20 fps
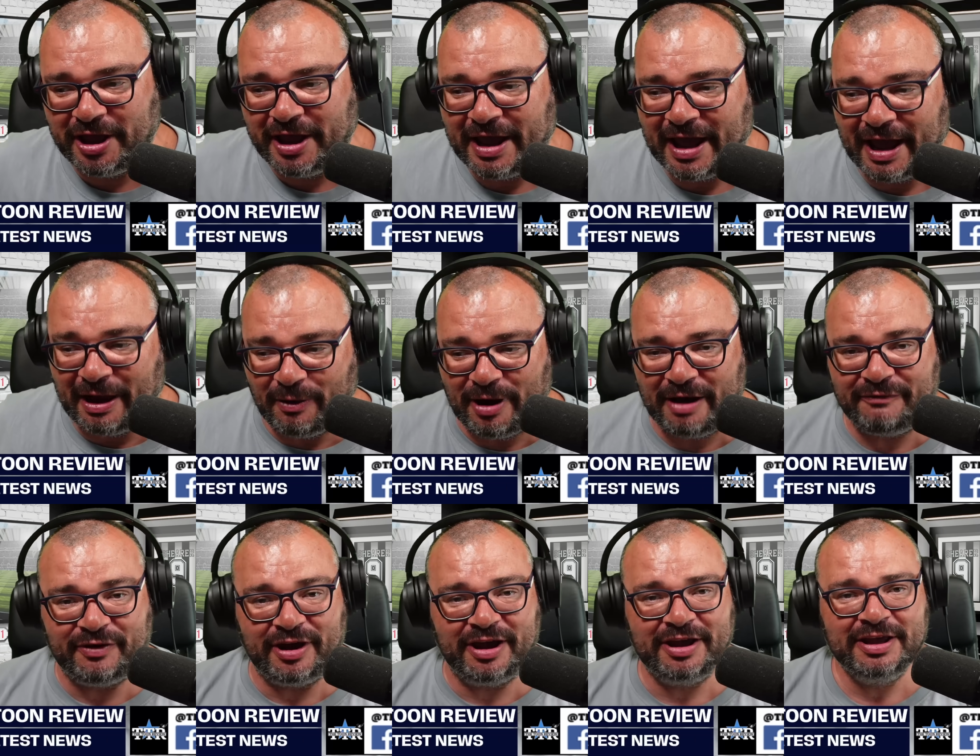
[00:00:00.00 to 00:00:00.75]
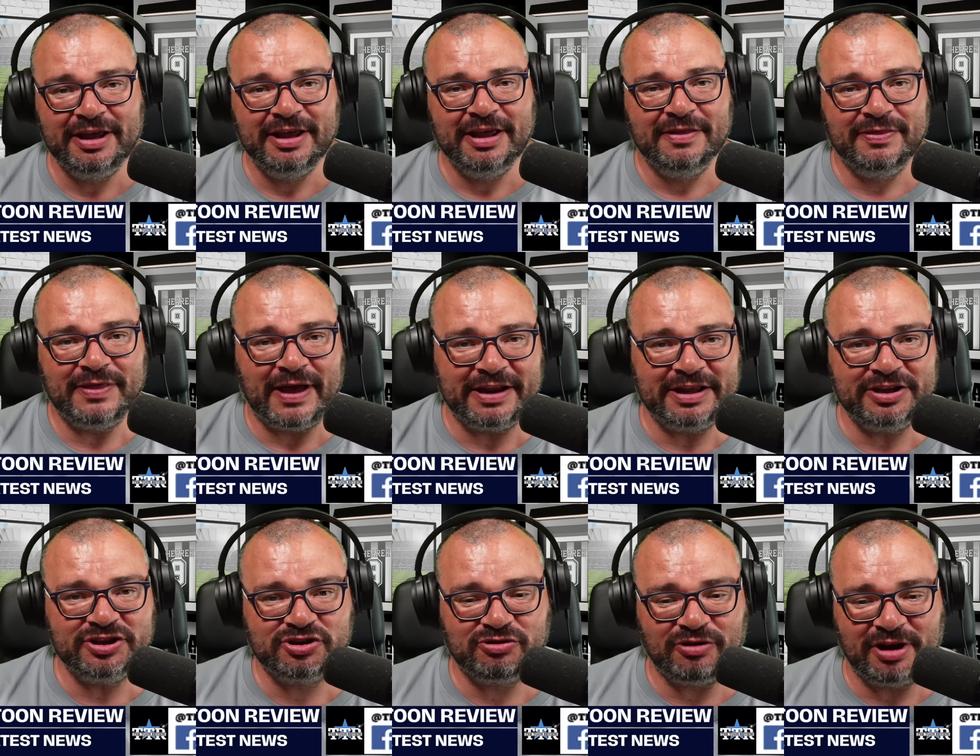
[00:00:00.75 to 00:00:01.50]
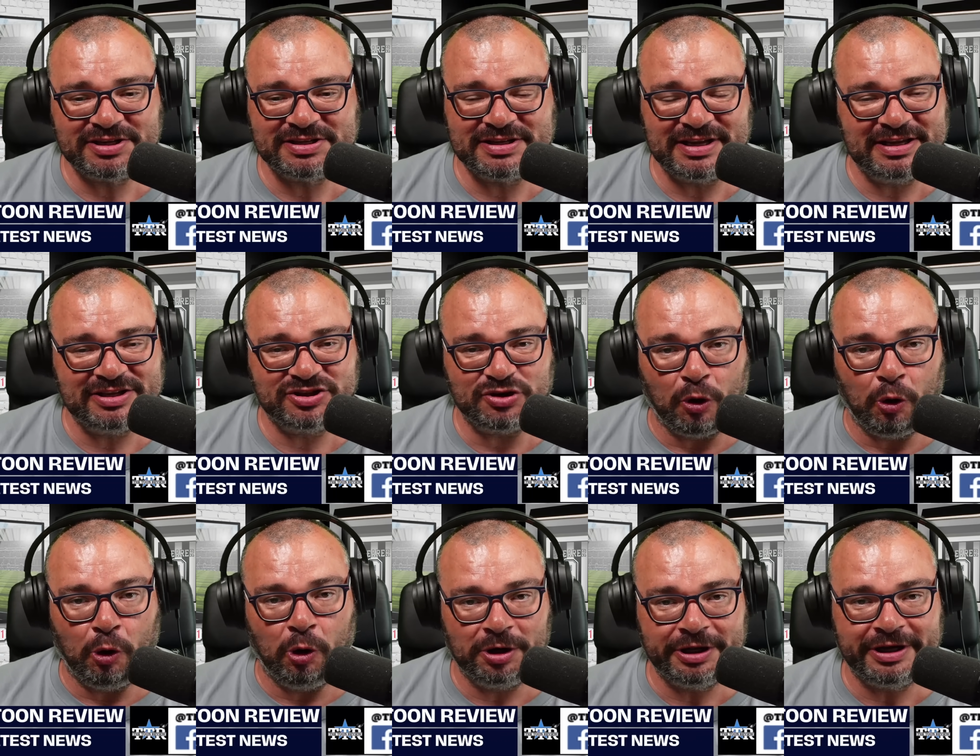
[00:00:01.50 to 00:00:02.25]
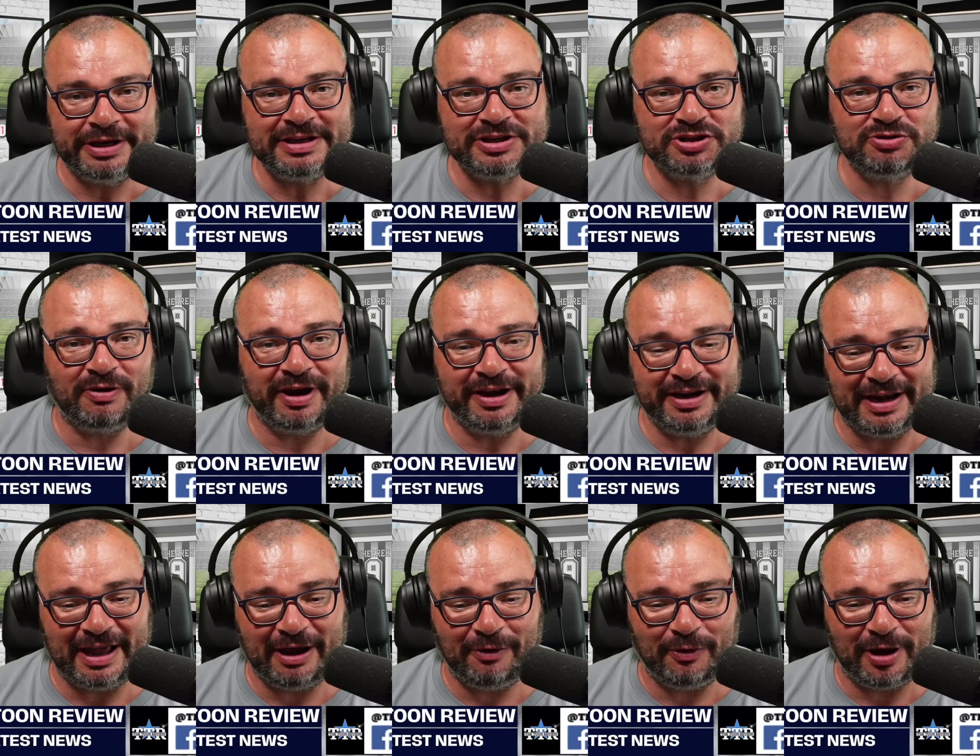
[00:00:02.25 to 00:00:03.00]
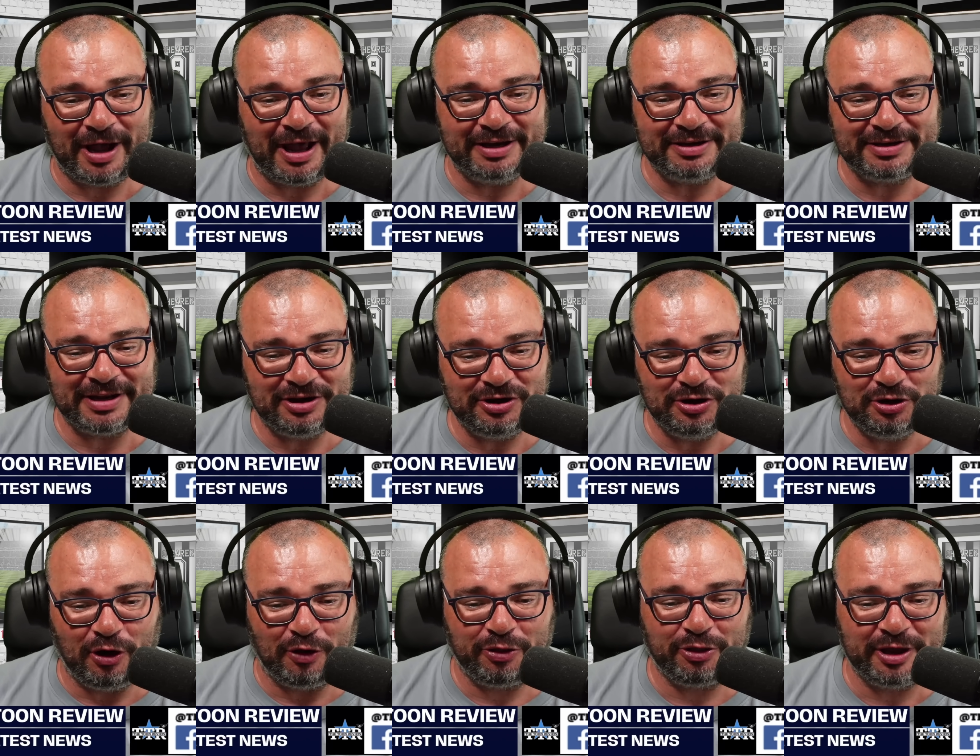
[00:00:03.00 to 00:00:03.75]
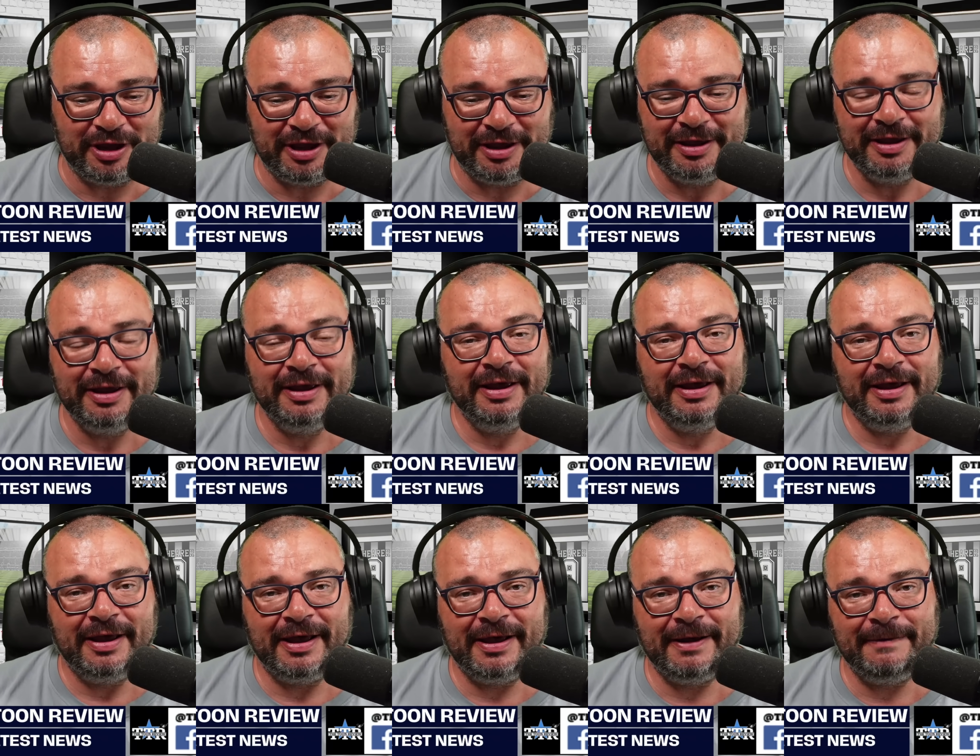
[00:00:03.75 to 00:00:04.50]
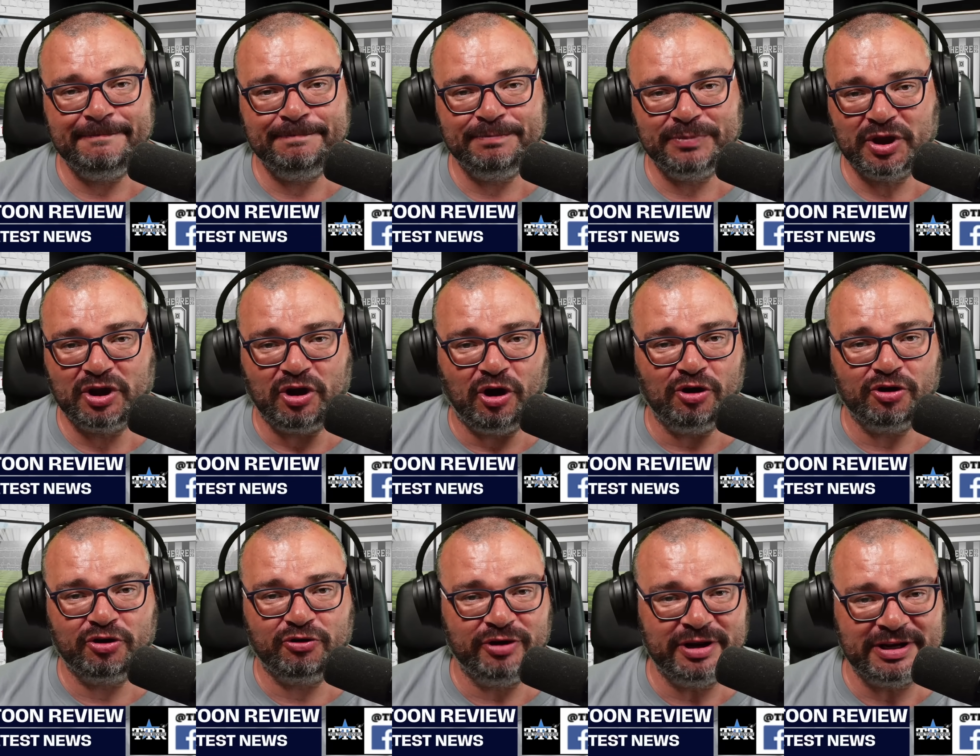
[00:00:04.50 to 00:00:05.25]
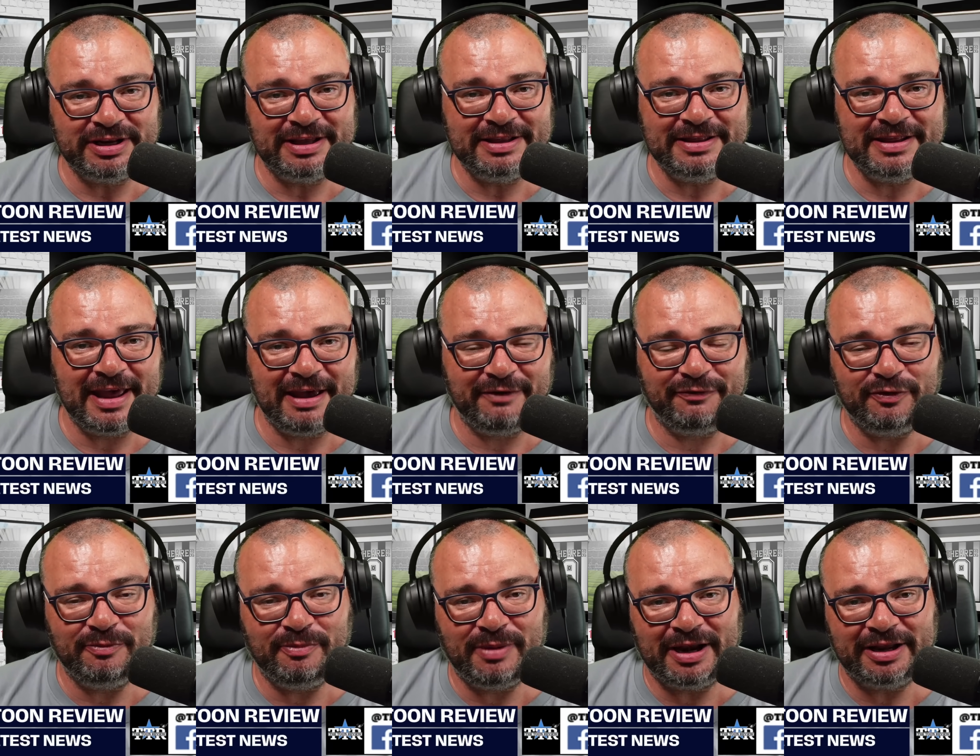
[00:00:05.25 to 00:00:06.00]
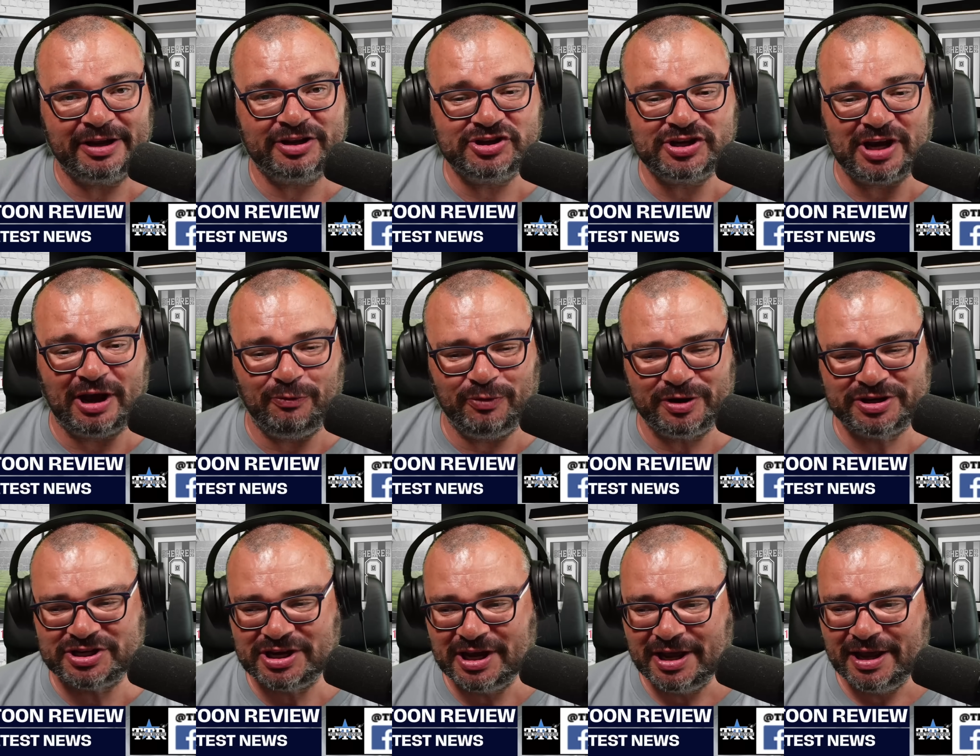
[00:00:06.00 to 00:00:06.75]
However, that interest is all it is right now, and nothing concrete in there for Malick Thiaw, which